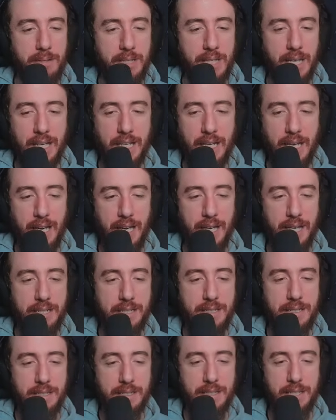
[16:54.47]
getting
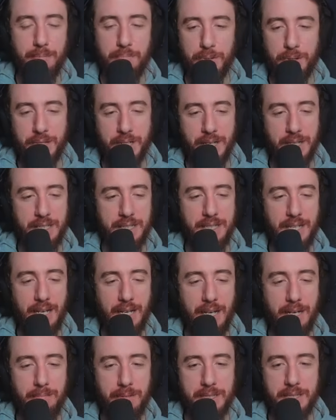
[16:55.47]
hit 10% of the time